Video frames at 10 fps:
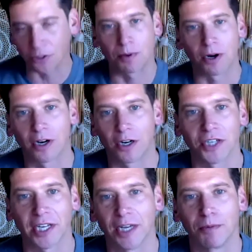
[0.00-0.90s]
the smart
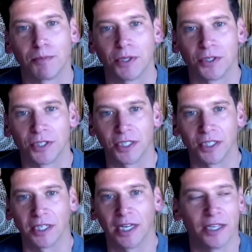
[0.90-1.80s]
contract
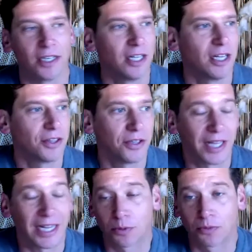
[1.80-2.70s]
capability and th-
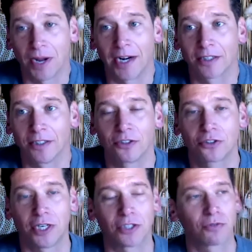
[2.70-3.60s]
that's what radically
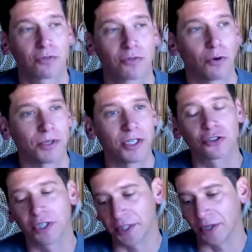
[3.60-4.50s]
transformed industry.
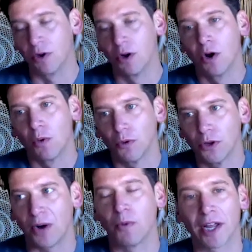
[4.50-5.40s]
And then, you know,
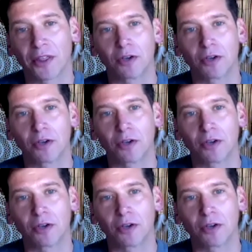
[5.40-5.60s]
what I think